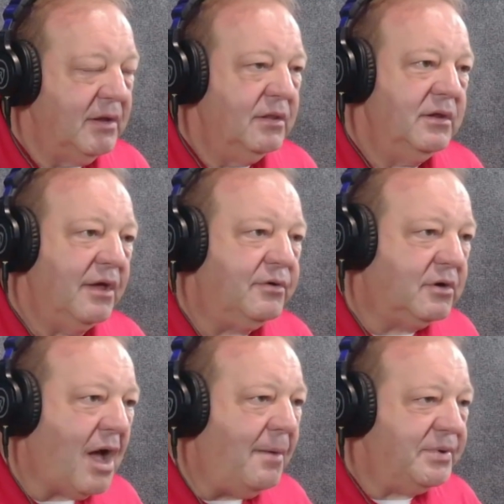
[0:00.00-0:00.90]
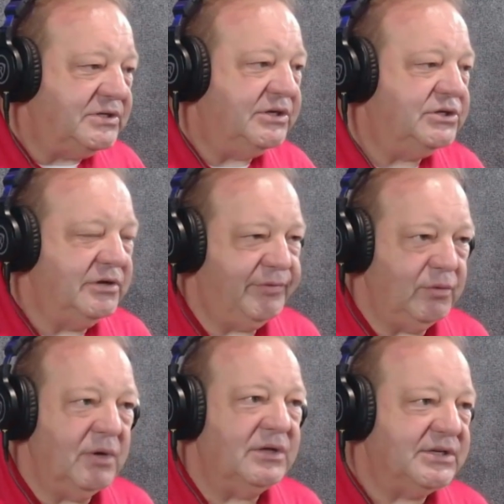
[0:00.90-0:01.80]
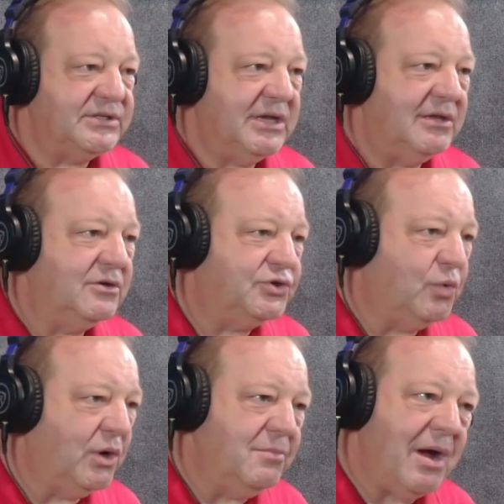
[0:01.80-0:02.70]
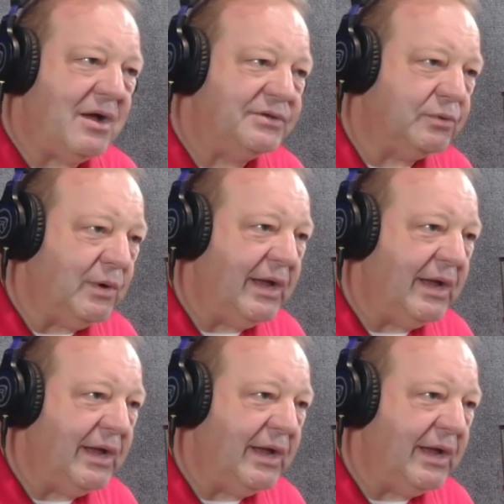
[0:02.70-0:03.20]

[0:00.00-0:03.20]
The other competition, if you will, as I said, they're 20 miles away.